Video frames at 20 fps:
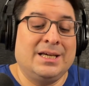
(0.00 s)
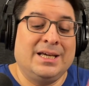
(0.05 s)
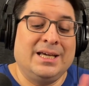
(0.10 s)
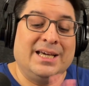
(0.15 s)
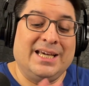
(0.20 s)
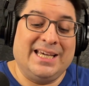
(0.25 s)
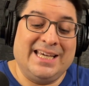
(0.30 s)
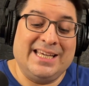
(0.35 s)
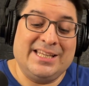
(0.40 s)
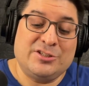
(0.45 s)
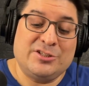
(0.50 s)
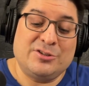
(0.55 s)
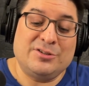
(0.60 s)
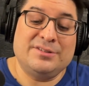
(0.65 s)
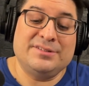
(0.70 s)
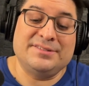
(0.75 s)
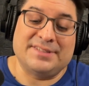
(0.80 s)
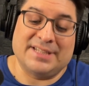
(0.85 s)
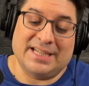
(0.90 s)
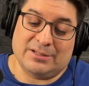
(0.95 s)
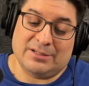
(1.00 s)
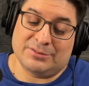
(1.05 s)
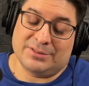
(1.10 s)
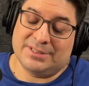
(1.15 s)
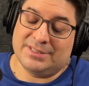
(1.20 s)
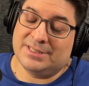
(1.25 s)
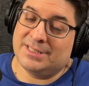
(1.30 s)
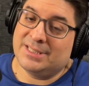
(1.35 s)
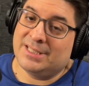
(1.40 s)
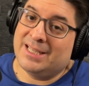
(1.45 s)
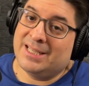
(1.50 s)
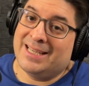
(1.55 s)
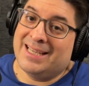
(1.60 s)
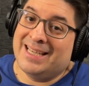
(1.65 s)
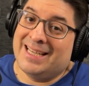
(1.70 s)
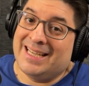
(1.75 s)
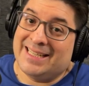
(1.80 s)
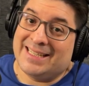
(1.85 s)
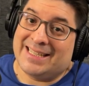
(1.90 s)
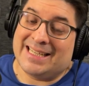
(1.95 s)
it turns out
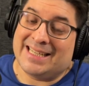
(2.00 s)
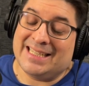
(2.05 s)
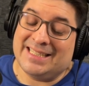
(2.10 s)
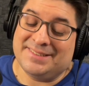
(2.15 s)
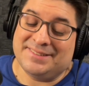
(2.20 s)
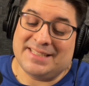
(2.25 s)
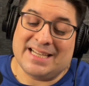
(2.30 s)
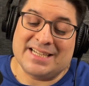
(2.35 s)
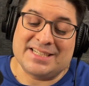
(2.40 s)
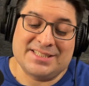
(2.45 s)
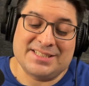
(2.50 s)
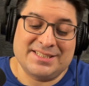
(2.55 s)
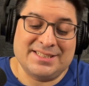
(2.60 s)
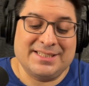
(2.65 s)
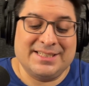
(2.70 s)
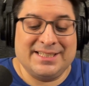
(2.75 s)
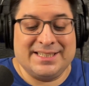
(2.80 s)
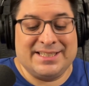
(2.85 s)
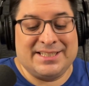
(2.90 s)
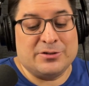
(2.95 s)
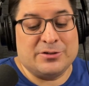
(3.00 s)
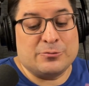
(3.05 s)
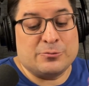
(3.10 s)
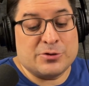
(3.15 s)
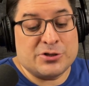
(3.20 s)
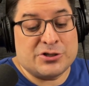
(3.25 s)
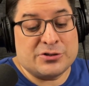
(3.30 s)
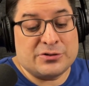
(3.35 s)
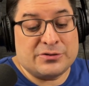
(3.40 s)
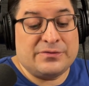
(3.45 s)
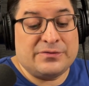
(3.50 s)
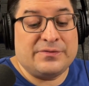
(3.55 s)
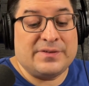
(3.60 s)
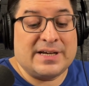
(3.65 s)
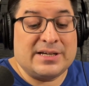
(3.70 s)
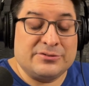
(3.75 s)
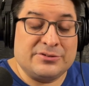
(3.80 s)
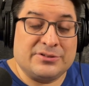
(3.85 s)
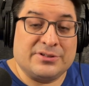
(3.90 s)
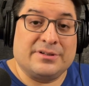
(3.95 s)
that he's actually the original
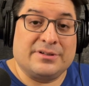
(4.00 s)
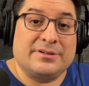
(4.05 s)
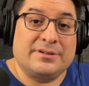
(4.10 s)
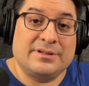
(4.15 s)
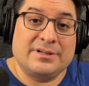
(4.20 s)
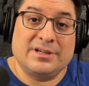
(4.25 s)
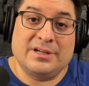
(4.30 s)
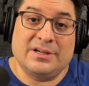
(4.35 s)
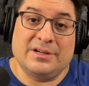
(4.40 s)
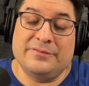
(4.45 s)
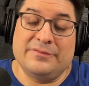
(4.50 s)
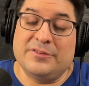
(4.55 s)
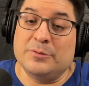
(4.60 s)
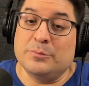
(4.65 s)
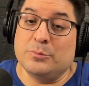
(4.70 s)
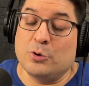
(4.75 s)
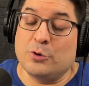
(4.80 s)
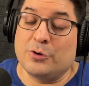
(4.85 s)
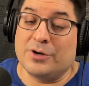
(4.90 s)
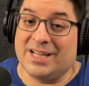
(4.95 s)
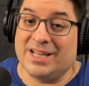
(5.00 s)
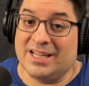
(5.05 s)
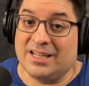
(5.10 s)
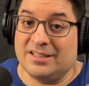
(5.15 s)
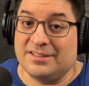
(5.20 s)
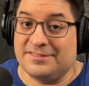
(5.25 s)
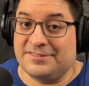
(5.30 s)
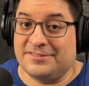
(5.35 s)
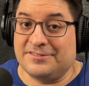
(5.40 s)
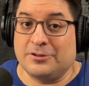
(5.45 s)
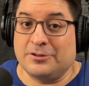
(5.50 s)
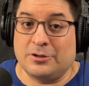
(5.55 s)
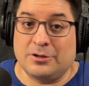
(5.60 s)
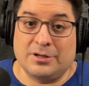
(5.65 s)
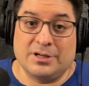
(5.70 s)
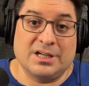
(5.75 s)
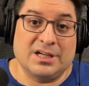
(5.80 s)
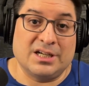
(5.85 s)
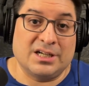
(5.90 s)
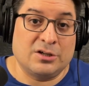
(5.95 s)
founder of the morning
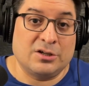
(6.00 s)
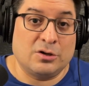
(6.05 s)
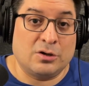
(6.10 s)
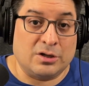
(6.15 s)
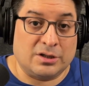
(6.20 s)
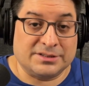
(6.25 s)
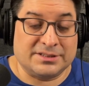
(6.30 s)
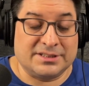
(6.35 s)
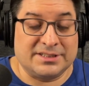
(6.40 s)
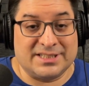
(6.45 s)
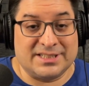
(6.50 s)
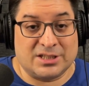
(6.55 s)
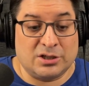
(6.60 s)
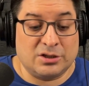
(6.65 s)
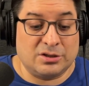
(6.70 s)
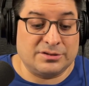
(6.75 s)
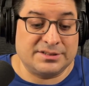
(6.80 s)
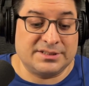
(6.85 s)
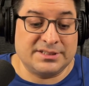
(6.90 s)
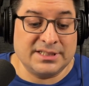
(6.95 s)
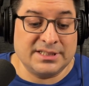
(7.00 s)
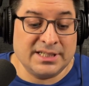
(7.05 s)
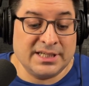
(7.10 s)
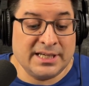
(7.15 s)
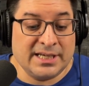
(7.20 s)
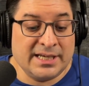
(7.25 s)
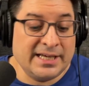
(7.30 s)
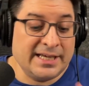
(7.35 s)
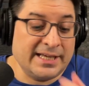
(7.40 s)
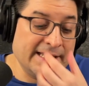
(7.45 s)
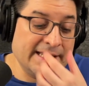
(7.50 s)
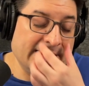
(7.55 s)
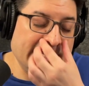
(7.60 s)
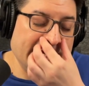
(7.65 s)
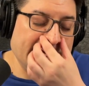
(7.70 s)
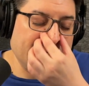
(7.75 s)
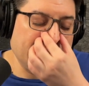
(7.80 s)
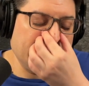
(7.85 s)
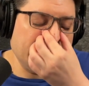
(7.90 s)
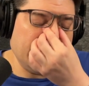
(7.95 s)
song cult, the cult
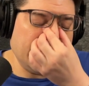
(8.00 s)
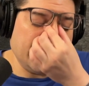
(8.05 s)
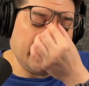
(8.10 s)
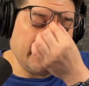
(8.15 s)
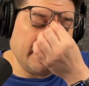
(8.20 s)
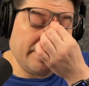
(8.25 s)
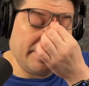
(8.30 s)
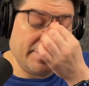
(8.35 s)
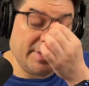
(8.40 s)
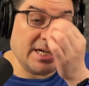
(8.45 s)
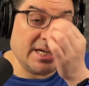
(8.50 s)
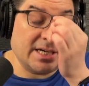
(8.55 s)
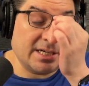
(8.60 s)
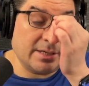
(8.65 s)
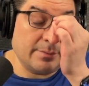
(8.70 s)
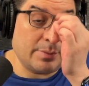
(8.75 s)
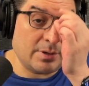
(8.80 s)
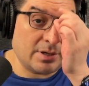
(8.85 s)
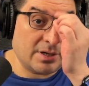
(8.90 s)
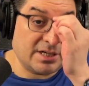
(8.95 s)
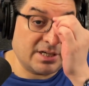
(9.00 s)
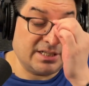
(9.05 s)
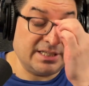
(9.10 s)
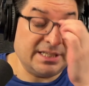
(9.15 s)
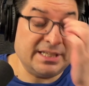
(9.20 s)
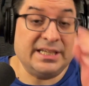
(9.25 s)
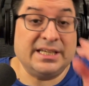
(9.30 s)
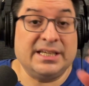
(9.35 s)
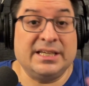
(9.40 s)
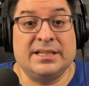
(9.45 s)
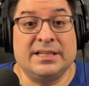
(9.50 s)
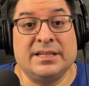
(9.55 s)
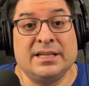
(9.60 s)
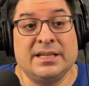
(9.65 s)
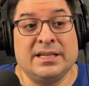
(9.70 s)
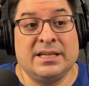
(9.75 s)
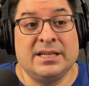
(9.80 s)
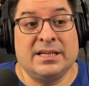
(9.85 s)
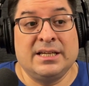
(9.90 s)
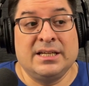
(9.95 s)
that Bianca Barkley,
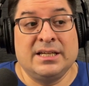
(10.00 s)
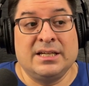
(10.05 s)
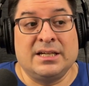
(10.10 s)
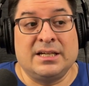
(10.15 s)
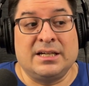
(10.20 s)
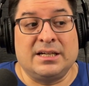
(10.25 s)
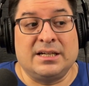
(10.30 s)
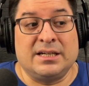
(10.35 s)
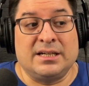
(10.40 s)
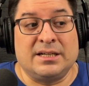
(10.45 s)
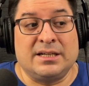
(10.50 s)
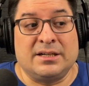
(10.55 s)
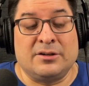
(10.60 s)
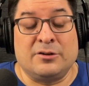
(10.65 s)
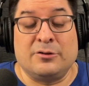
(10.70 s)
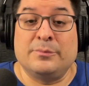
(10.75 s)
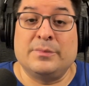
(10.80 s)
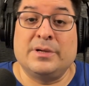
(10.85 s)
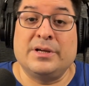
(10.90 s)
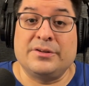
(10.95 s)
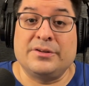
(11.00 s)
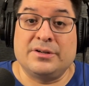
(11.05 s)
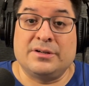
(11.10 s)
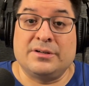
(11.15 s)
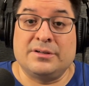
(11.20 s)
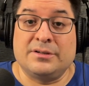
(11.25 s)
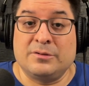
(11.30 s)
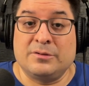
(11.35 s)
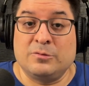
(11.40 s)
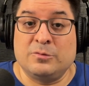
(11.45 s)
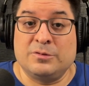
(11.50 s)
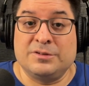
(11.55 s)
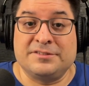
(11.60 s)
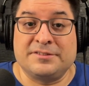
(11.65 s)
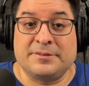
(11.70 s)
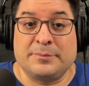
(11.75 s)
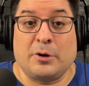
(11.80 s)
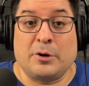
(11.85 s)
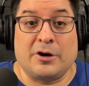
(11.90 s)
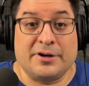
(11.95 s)
her mother, was a
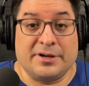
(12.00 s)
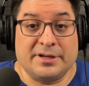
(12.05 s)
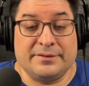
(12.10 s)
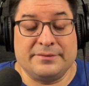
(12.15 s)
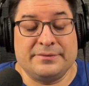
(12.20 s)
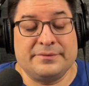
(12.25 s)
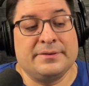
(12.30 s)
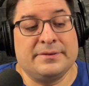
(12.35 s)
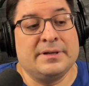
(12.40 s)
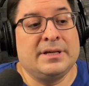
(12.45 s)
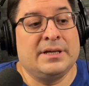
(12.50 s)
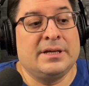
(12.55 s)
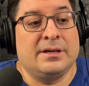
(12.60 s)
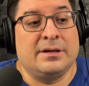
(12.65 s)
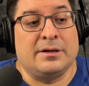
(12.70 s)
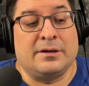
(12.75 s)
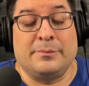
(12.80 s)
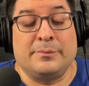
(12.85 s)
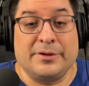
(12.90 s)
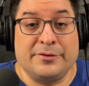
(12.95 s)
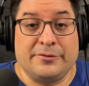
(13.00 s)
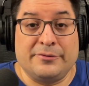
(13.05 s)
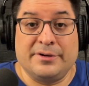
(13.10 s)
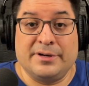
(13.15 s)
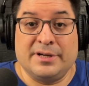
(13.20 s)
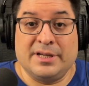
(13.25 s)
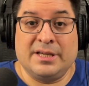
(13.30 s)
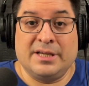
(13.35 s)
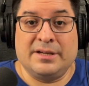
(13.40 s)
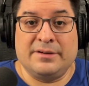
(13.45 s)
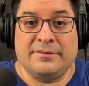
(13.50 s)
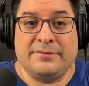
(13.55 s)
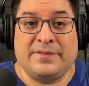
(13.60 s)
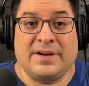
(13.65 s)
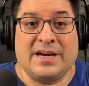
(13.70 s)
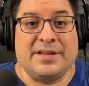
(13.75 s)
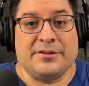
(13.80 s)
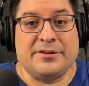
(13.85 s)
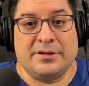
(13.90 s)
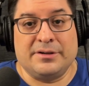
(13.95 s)
part of. Her mother and
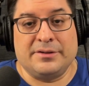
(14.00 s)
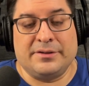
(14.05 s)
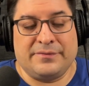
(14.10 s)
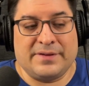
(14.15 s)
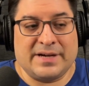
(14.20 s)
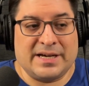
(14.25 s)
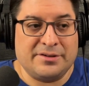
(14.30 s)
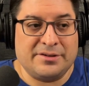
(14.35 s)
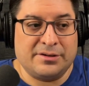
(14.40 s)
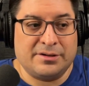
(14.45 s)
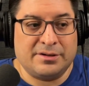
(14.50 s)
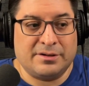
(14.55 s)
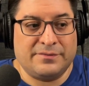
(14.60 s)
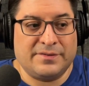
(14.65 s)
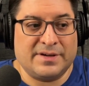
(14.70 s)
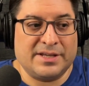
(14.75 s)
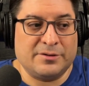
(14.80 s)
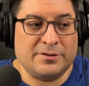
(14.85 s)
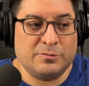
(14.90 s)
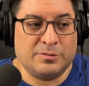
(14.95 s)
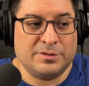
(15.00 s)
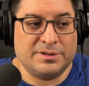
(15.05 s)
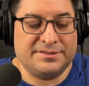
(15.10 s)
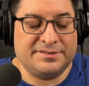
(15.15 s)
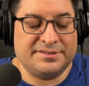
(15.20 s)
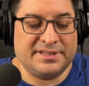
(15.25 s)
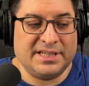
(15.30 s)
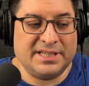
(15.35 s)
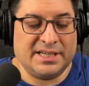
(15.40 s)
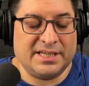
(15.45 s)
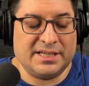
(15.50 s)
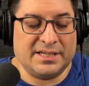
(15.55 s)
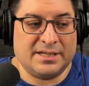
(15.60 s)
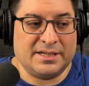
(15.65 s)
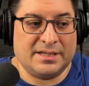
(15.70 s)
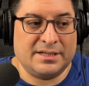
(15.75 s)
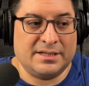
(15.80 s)
father. Her father was the